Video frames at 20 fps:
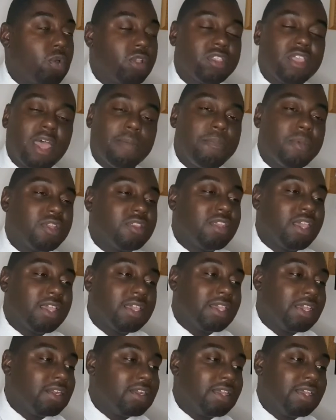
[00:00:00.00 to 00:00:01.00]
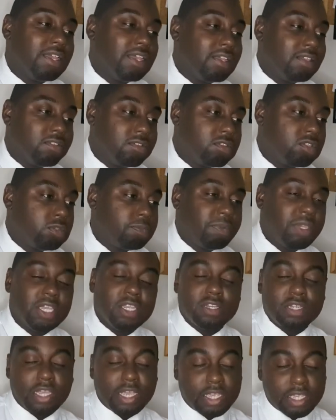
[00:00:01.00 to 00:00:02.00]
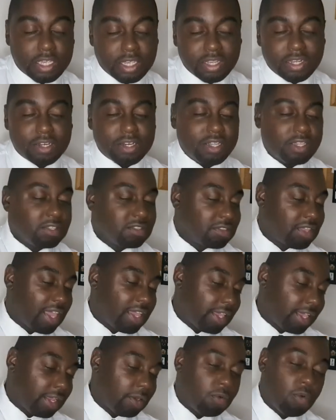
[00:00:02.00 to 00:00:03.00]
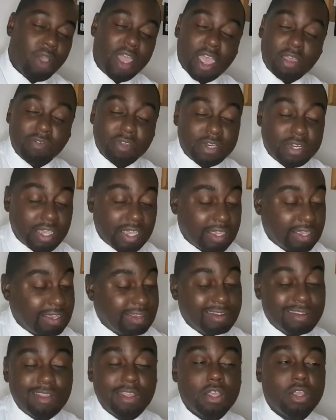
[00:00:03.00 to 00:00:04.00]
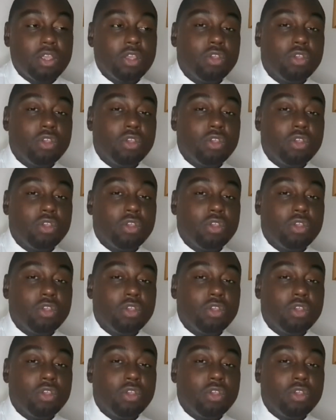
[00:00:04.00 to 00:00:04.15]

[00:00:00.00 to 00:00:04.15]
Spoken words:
what type of dating it is, speed dating, this dating, whatever dating,